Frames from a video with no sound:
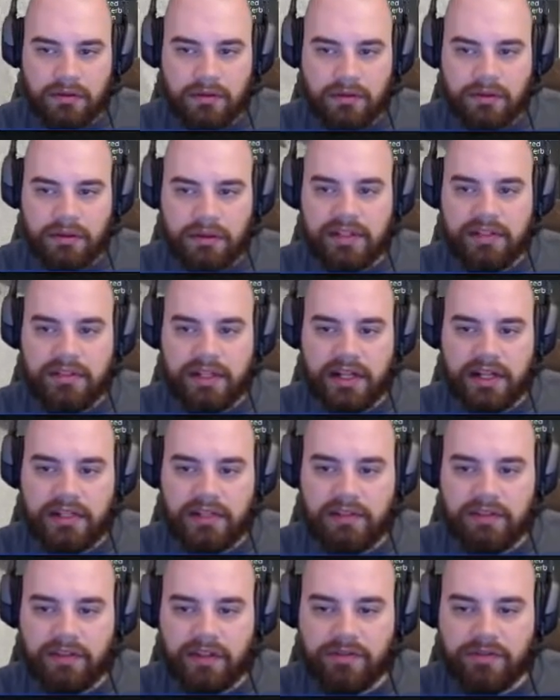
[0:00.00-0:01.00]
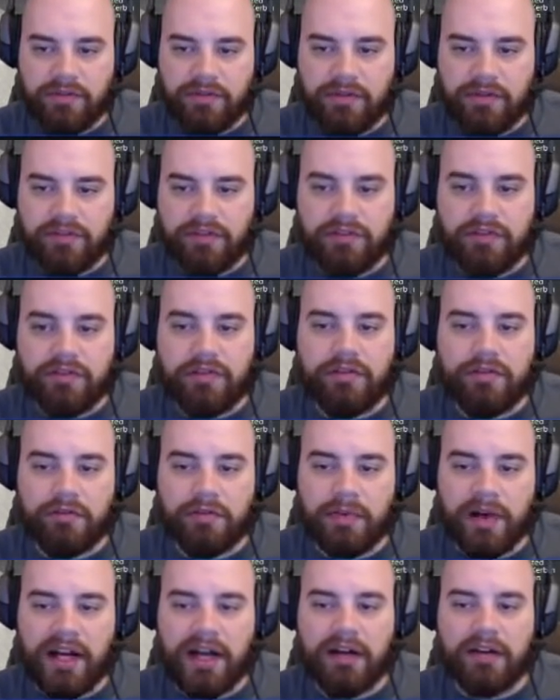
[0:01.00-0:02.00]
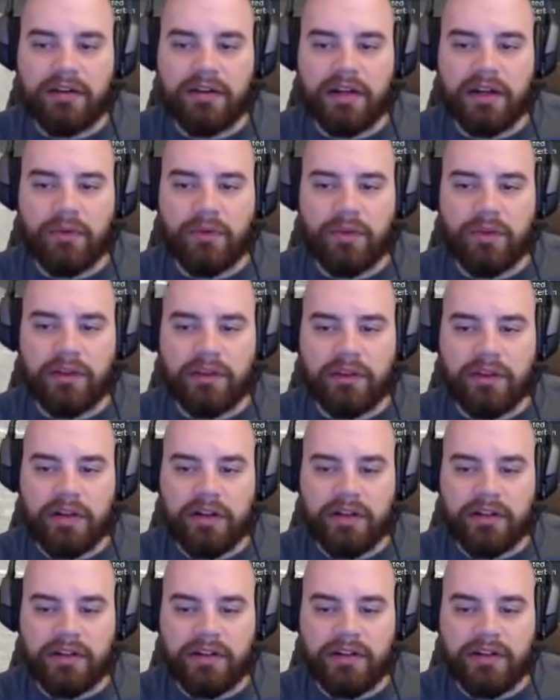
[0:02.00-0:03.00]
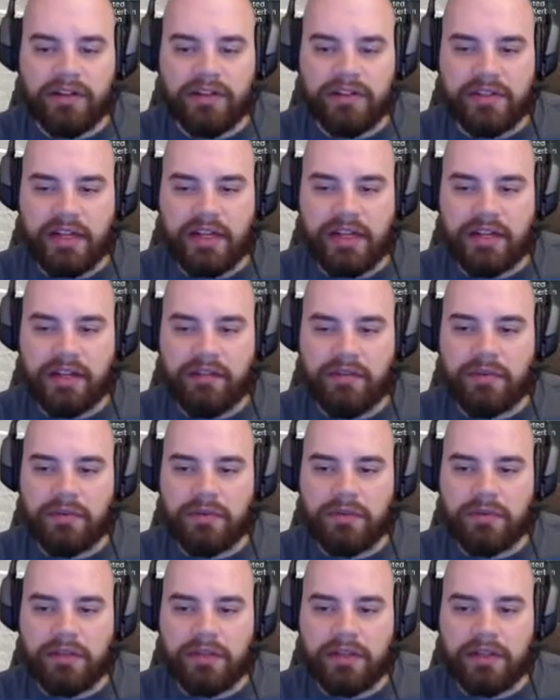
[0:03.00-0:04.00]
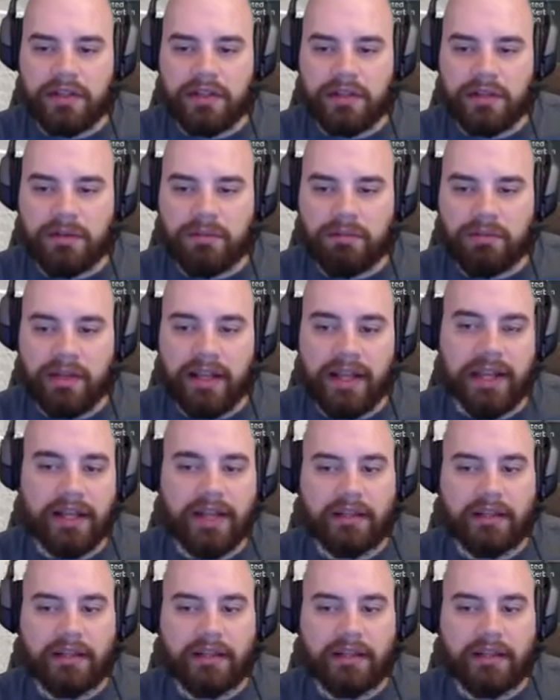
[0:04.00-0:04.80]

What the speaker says: scientific instruments chew through power, and when they're on the dark side of the moon, the planet,